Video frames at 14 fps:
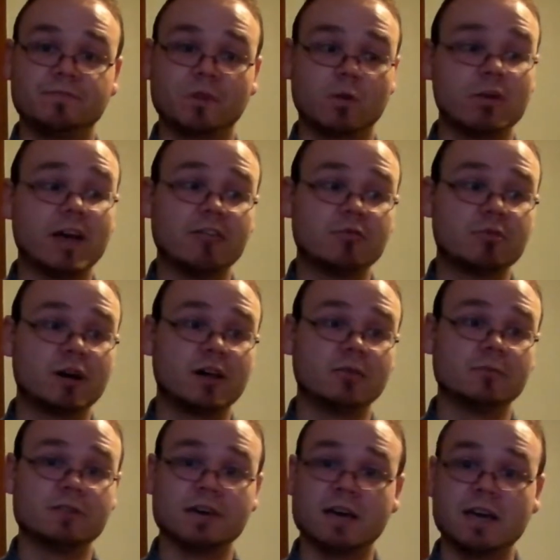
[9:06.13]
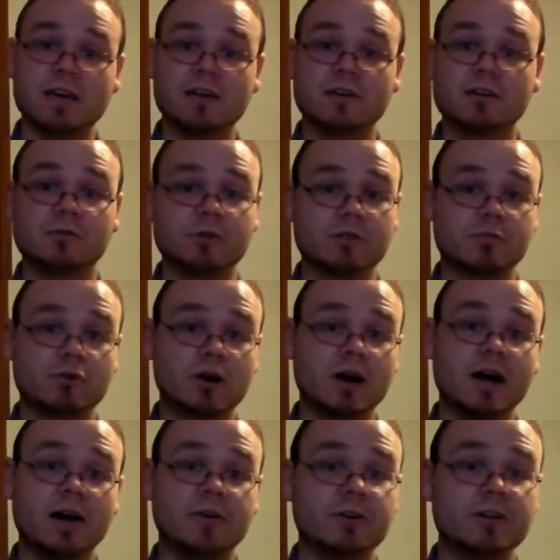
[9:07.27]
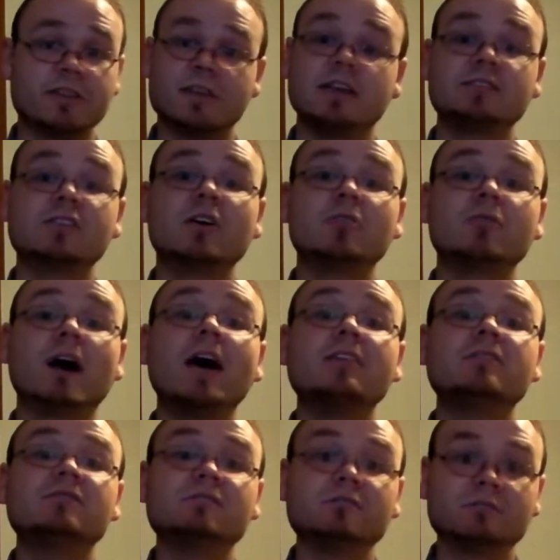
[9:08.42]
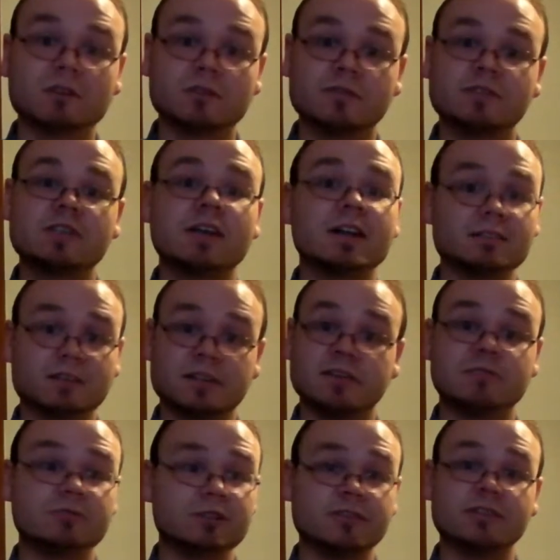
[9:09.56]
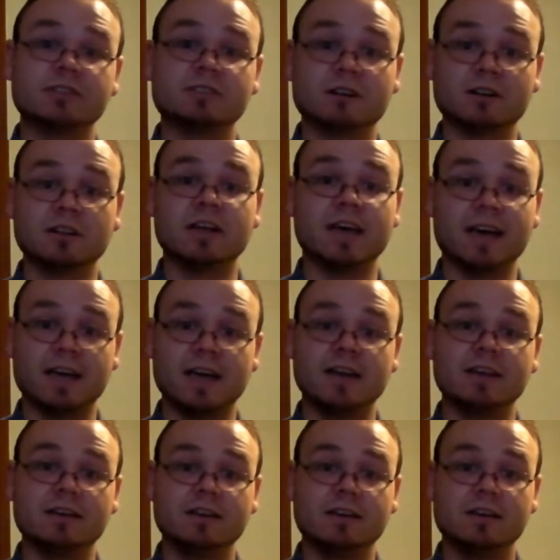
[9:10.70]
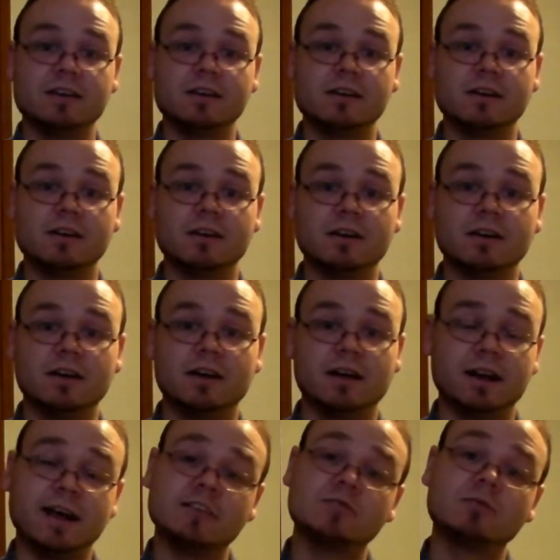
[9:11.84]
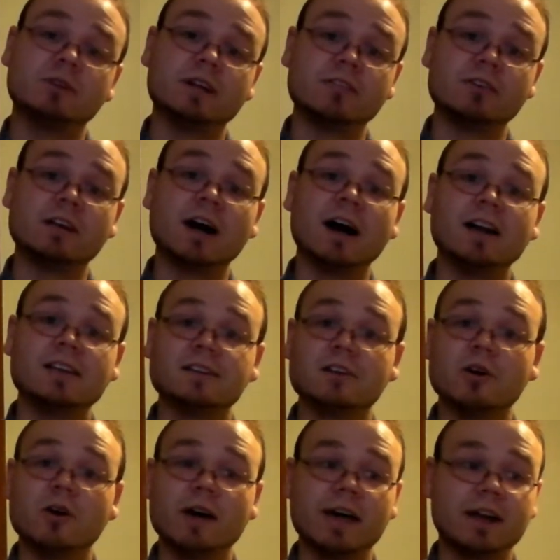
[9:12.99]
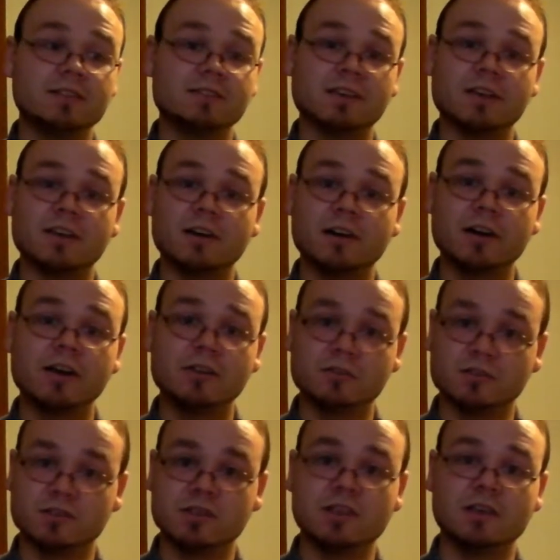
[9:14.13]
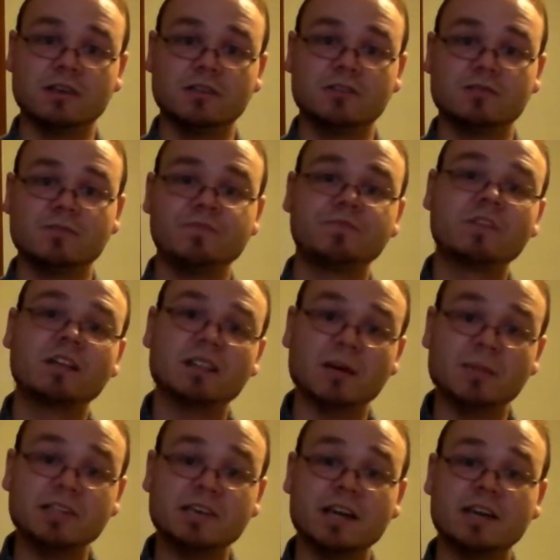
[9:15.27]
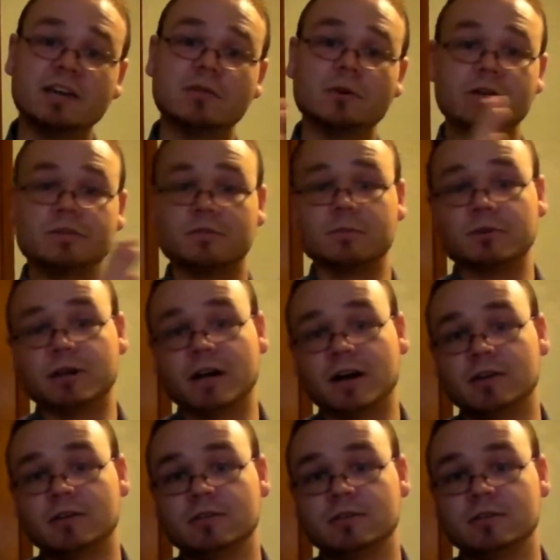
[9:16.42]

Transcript: If we have a problem with anger, with pride, or anything, it's going to rise to the surface and it's going to rear its ugly head. And that's whenever God can go ahead and say, all right, you see this? Let me take it away from you now.